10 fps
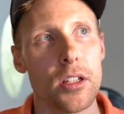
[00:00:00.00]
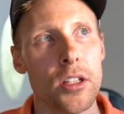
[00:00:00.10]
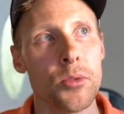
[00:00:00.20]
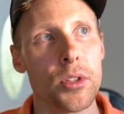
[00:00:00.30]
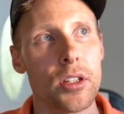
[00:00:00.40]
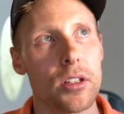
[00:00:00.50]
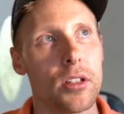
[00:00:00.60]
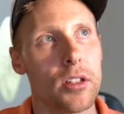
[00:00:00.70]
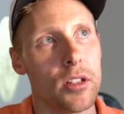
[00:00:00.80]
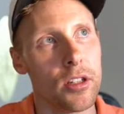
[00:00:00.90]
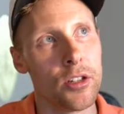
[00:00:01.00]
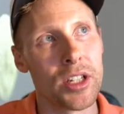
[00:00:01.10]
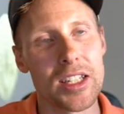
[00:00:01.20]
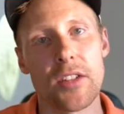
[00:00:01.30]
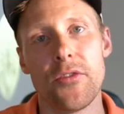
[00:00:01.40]
You
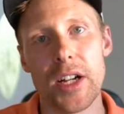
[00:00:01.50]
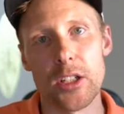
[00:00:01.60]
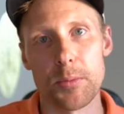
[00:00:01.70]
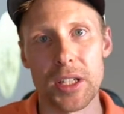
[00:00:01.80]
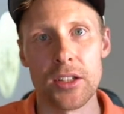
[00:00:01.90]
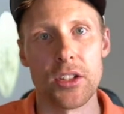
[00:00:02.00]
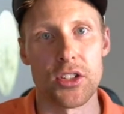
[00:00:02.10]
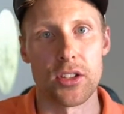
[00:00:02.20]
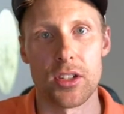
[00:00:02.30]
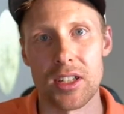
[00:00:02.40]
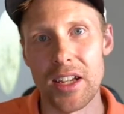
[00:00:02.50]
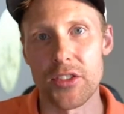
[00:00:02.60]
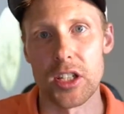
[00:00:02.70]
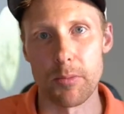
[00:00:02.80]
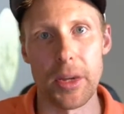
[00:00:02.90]
get developed in this
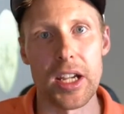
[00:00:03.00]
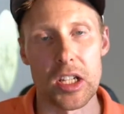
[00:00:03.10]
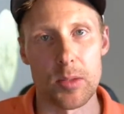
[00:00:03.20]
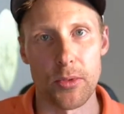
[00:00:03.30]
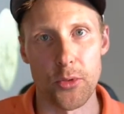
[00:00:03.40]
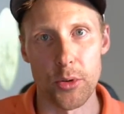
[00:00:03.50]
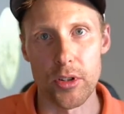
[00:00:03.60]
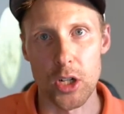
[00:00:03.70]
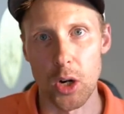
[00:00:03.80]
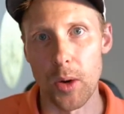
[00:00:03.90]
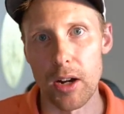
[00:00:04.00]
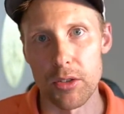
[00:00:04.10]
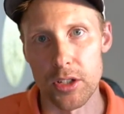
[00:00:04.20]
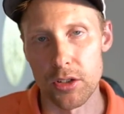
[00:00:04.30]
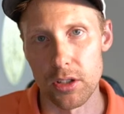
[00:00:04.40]
safe space before you go
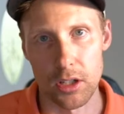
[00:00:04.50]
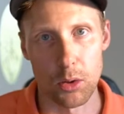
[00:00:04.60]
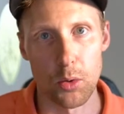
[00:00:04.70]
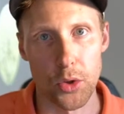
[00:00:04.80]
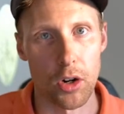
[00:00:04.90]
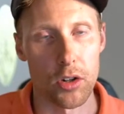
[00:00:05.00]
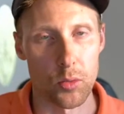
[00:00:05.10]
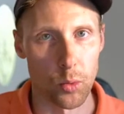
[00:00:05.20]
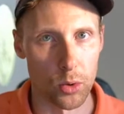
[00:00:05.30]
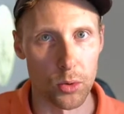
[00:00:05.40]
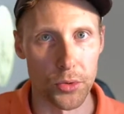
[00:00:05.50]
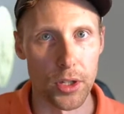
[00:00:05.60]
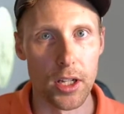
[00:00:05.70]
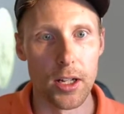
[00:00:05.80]
out into the cold, hard world.